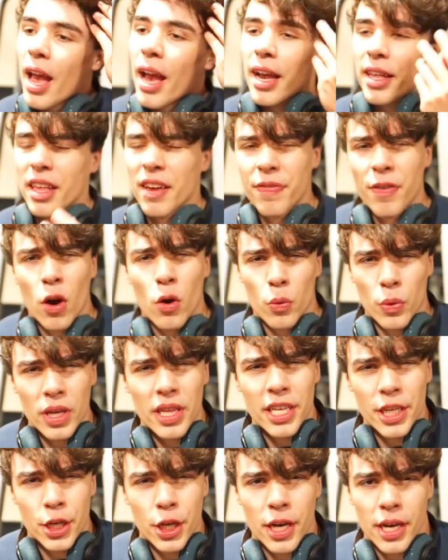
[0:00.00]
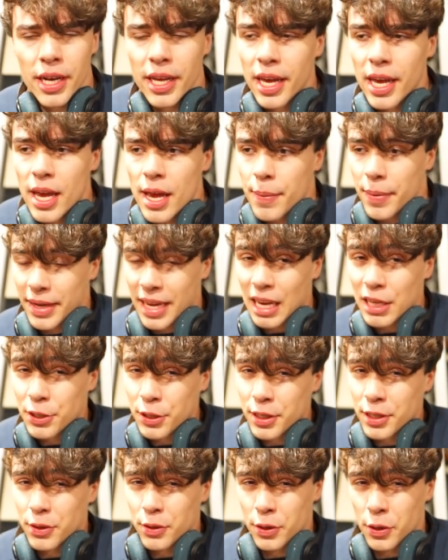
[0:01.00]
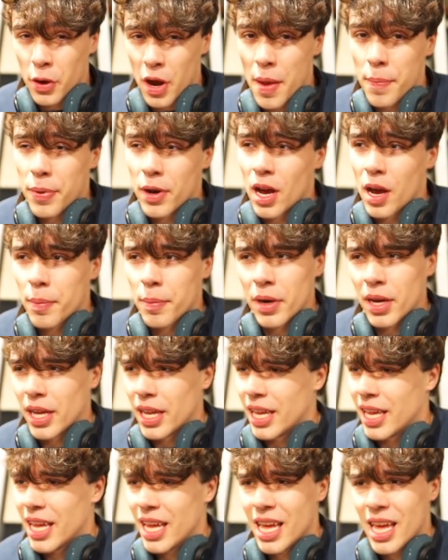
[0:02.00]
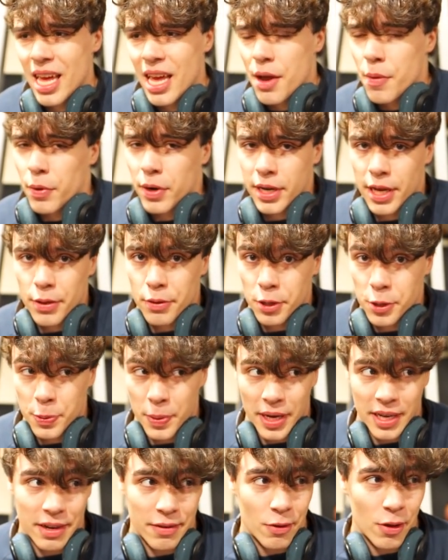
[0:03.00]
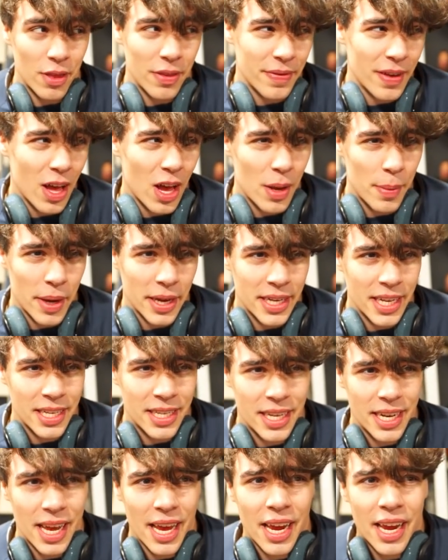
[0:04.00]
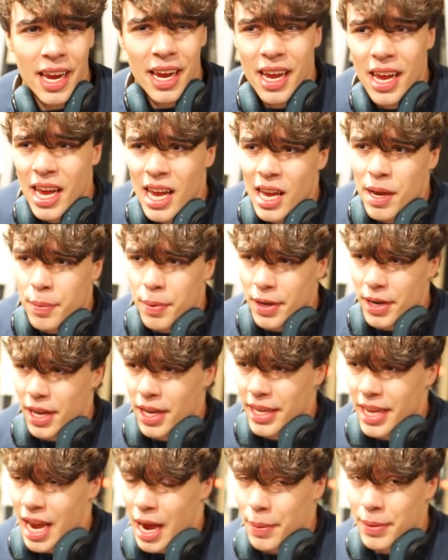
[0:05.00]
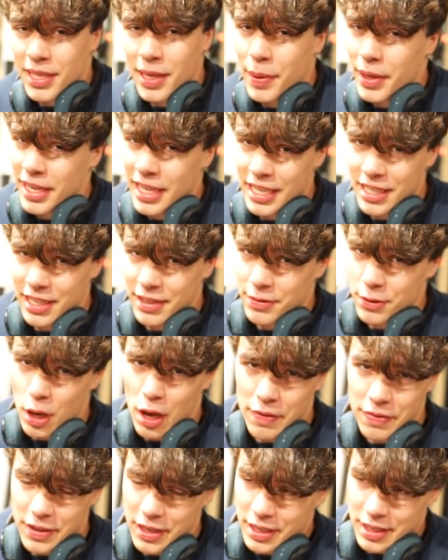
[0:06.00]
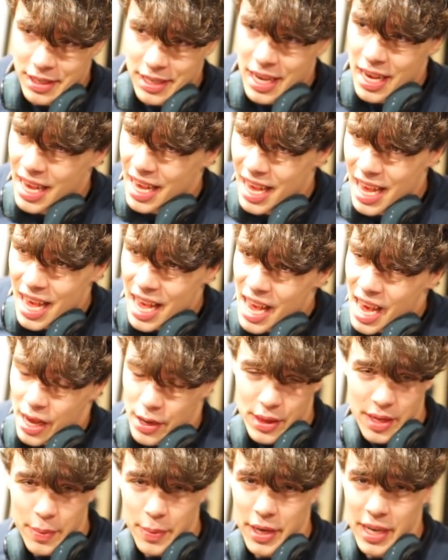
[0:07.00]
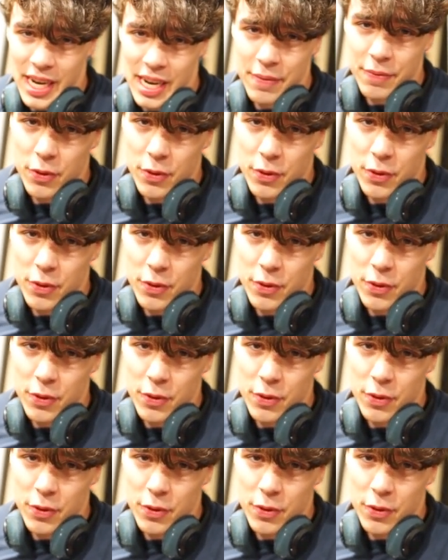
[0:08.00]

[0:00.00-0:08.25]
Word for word: and that felt really good. I constantly they were cramping up, but what can you expect The the volume I did today? But uh, yeah, I'm gonna see my knee sleeves off because I think I'm gonna need